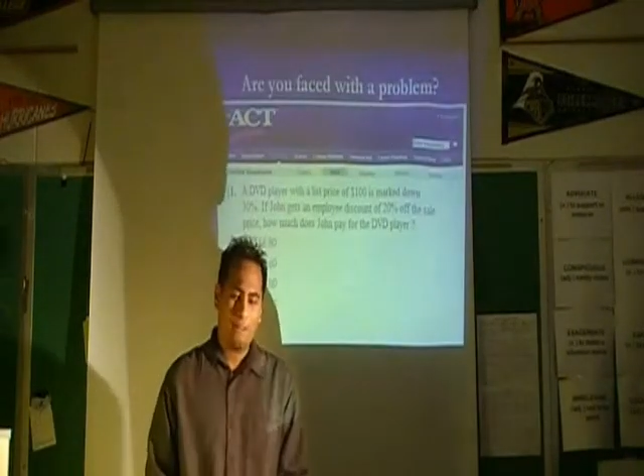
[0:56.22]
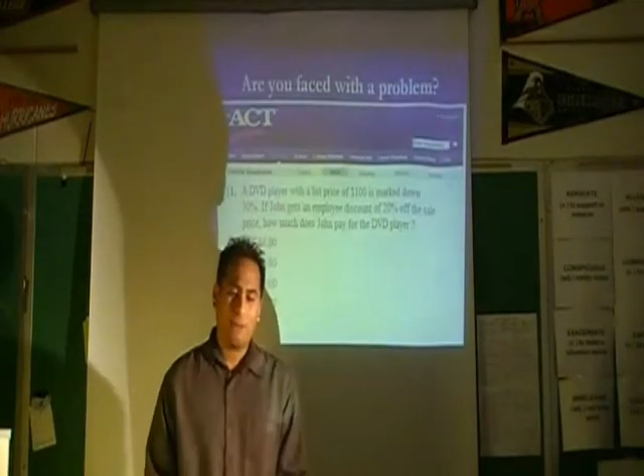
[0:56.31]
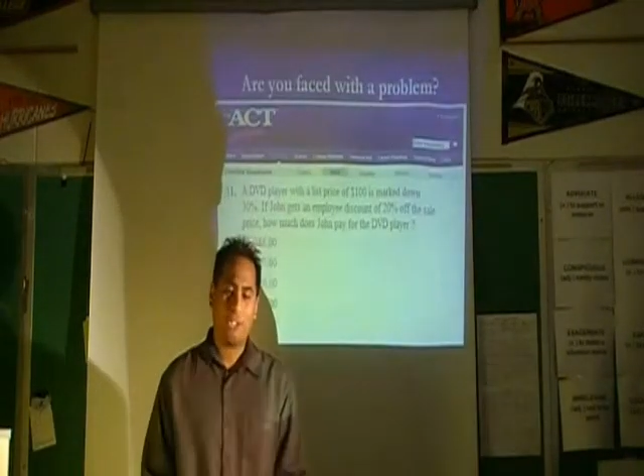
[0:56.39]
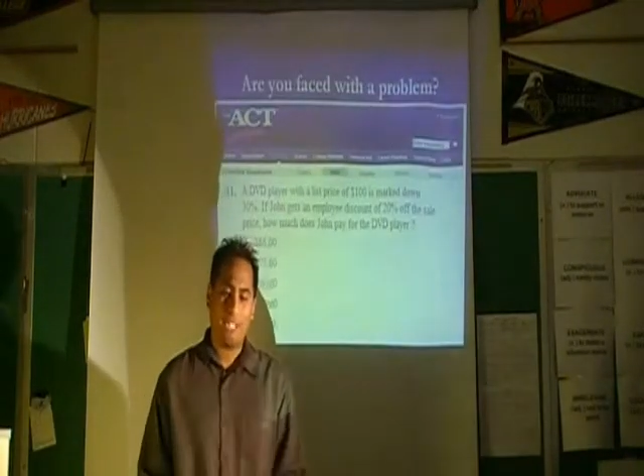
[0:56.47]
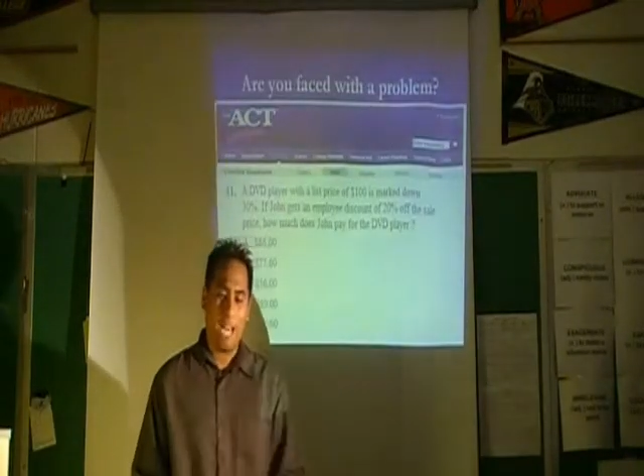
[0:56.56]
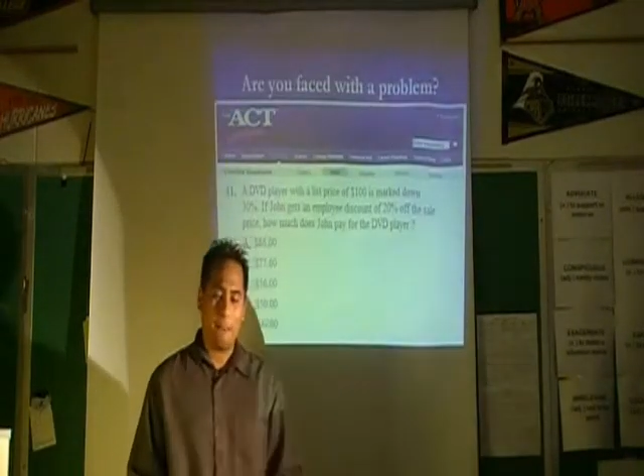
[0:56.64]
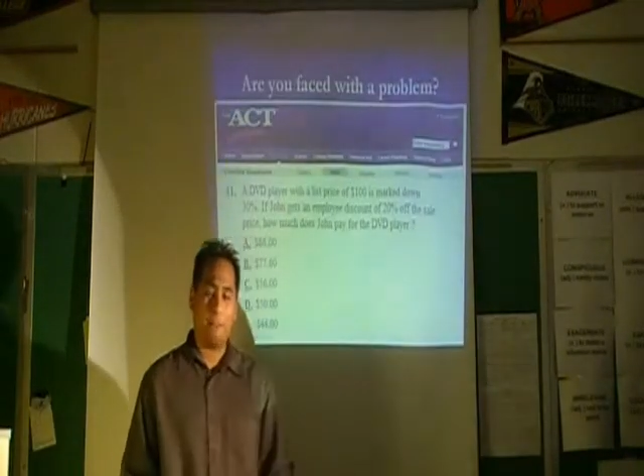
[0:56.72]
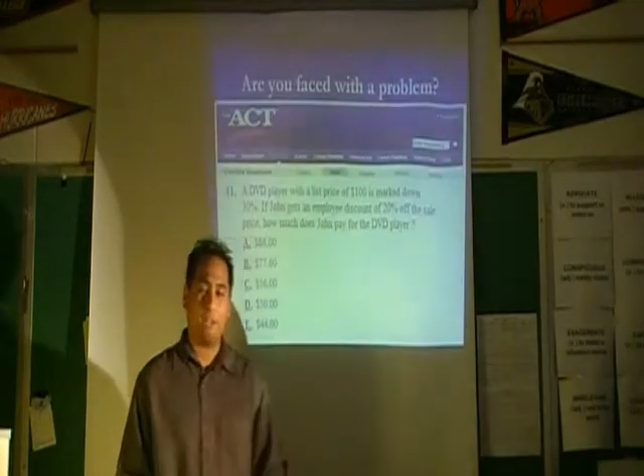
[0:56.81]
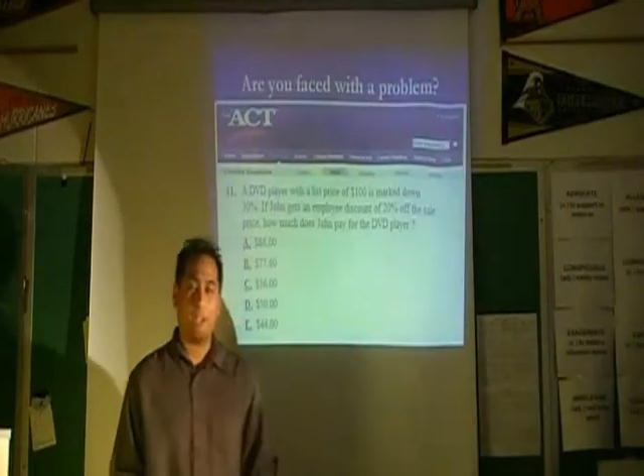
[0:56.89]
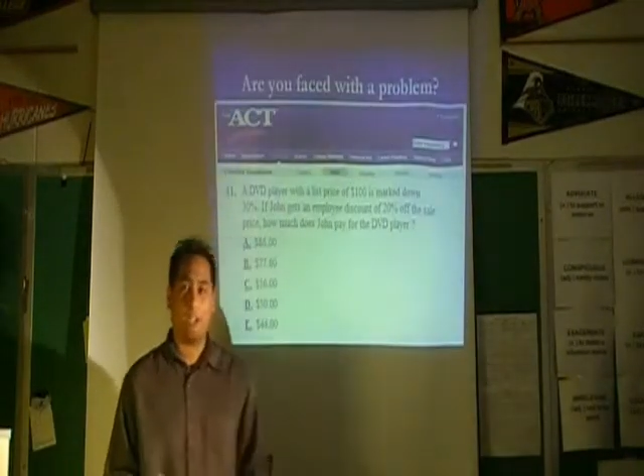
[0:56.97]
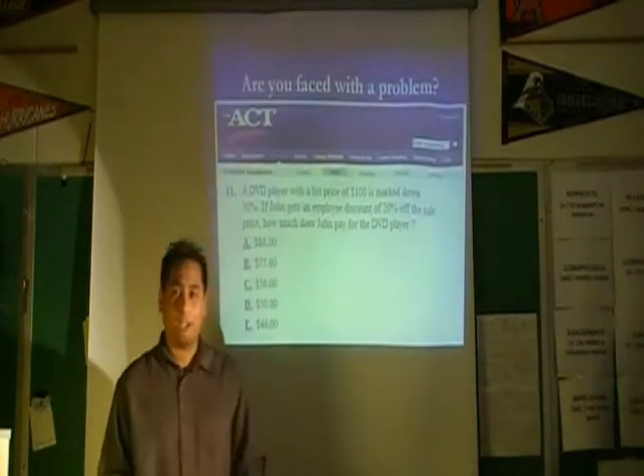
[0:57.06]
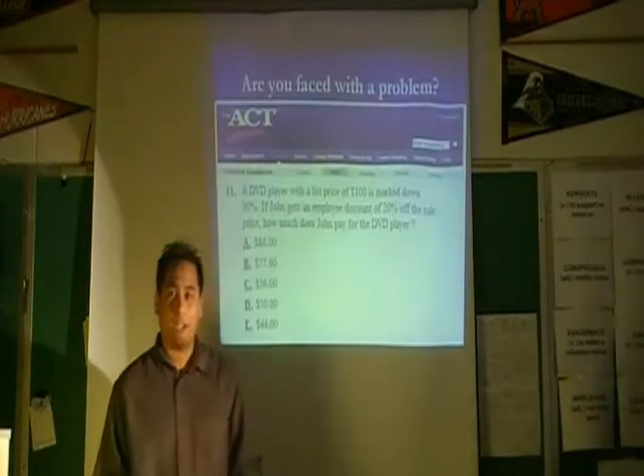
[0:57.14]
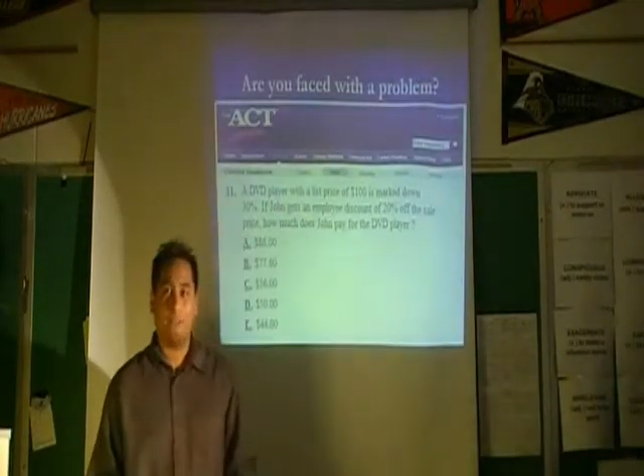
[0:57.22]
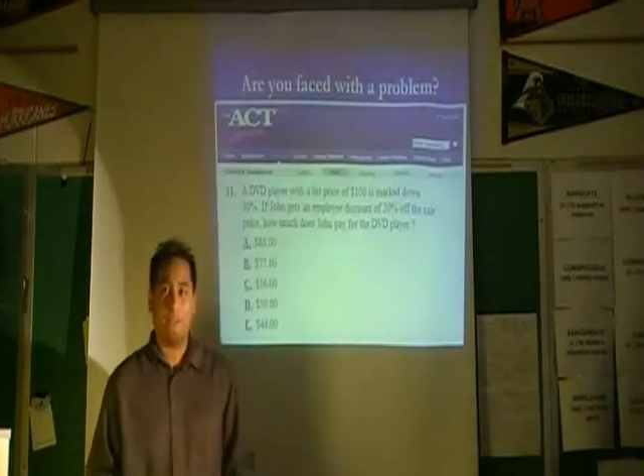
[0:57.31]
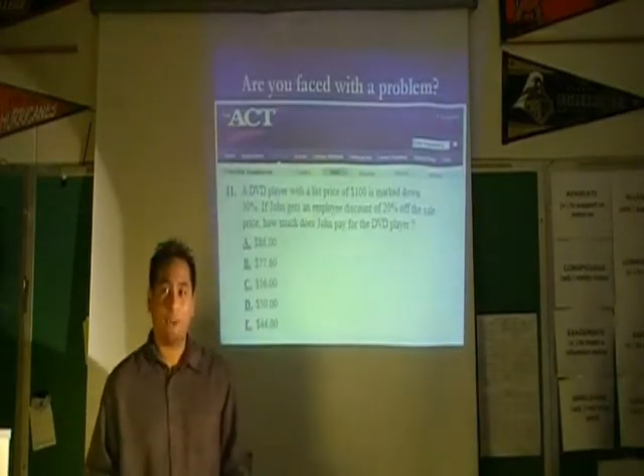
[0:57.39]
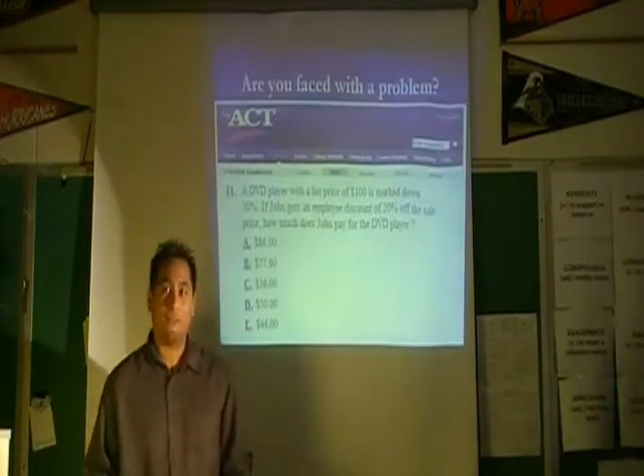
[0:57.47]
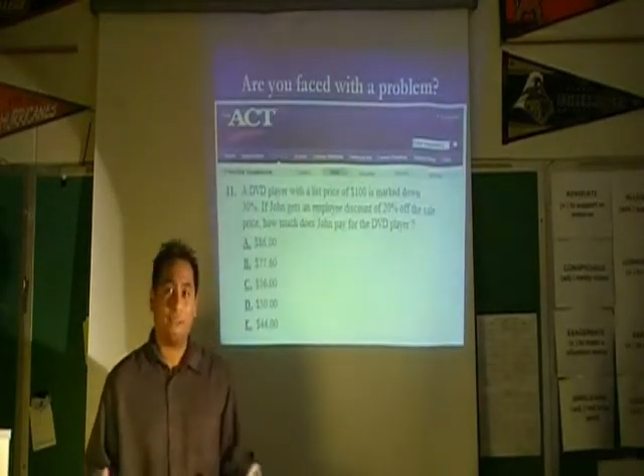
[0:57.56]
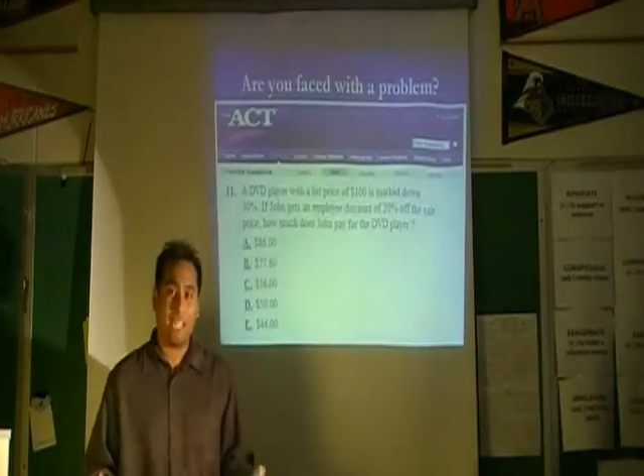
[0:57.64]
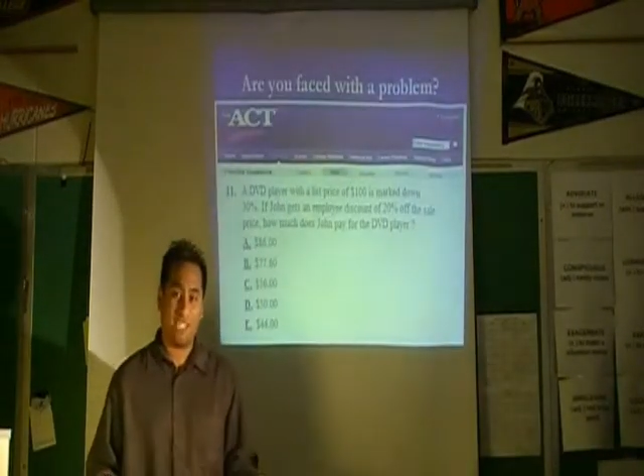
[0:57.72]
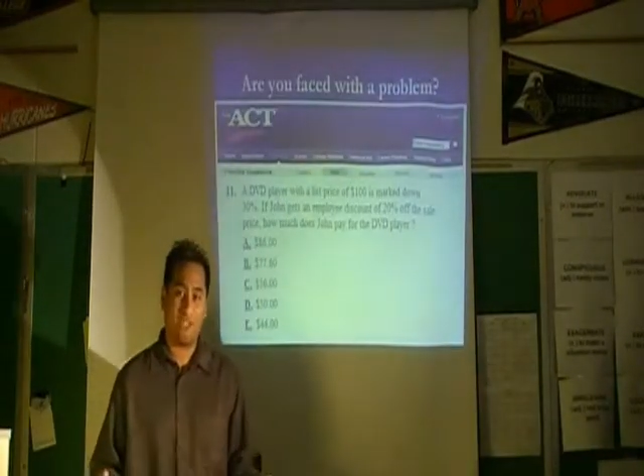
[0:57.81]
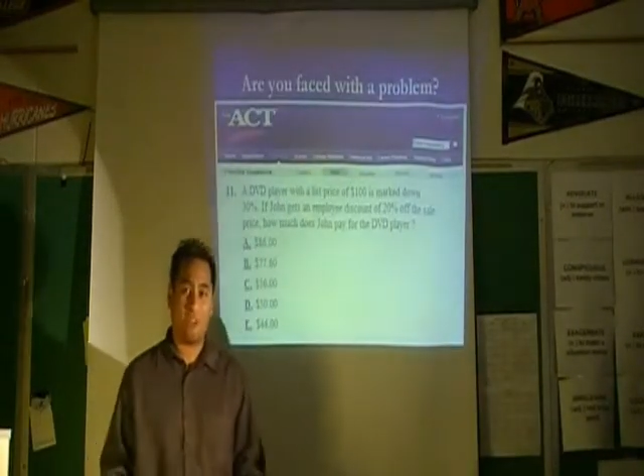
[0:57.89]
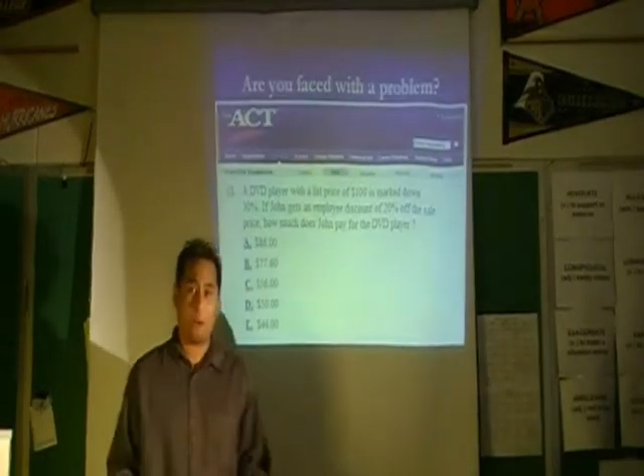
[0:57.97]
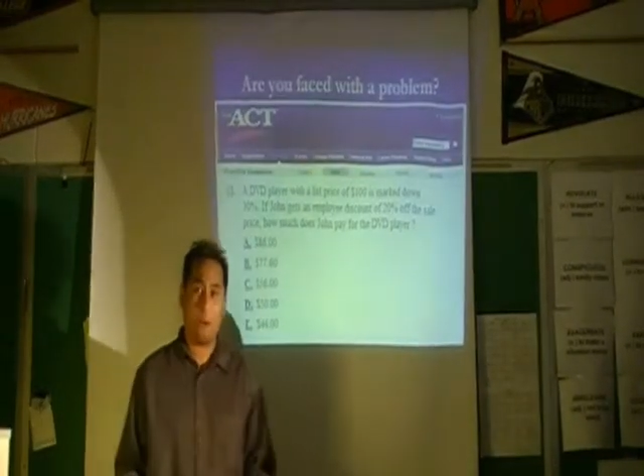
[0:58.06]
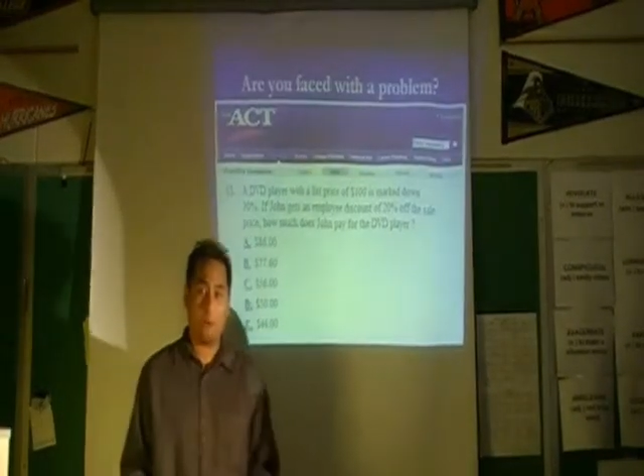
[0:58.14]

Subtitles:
For example, if you're faced